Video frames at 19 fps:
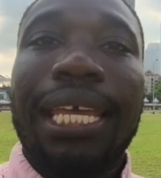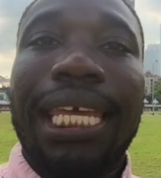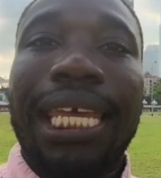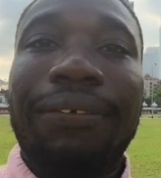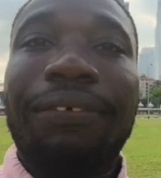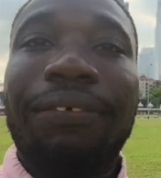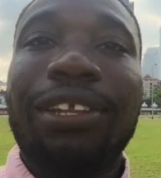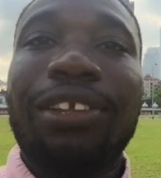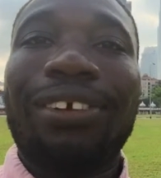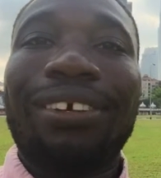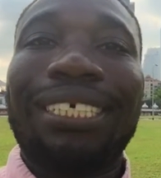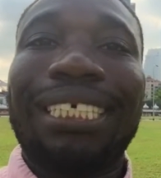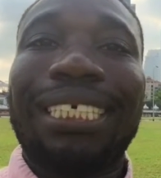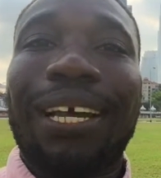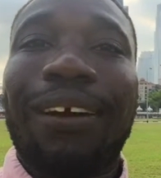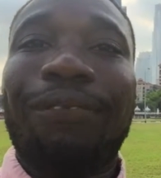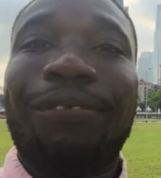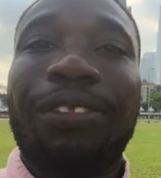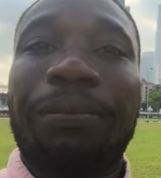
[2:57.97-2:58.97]
Giving
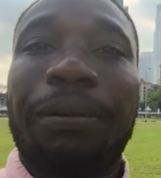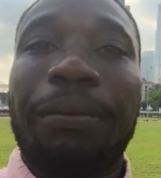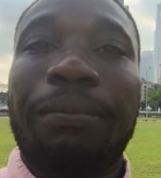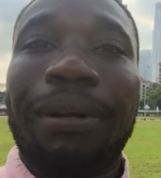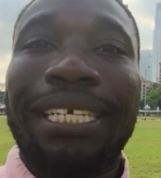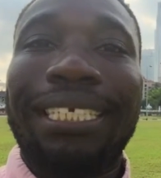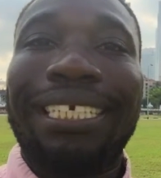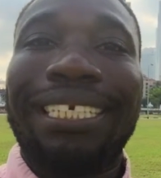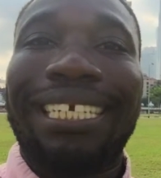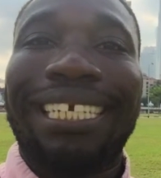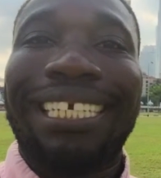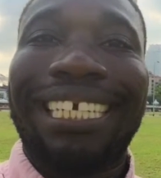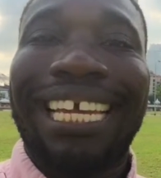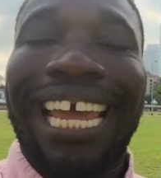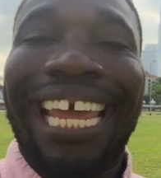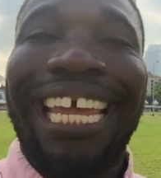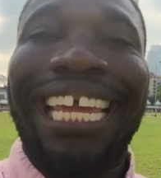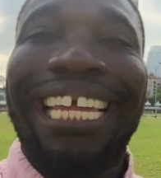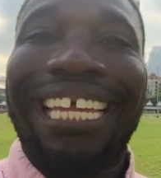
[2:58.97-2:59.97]
yourself the permission to
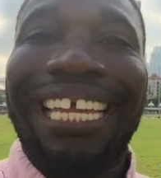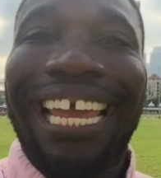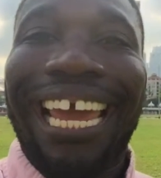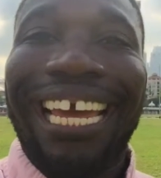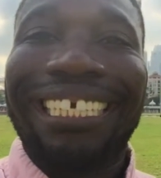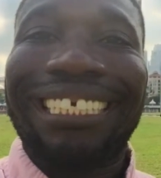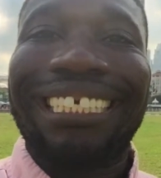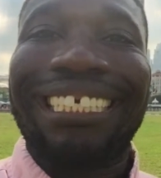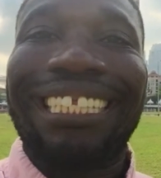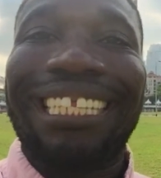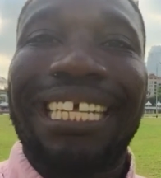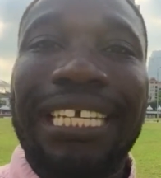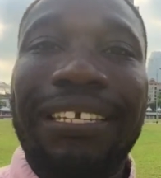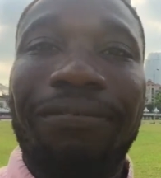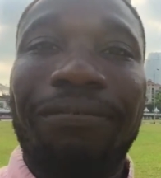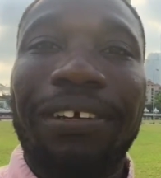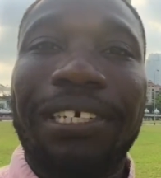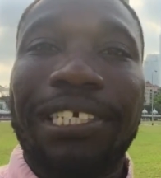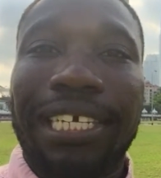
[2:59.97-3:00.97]
say, yes,
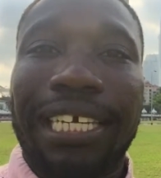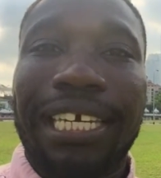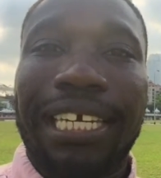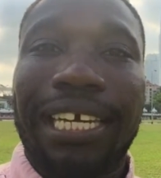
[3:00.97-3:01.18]
this vision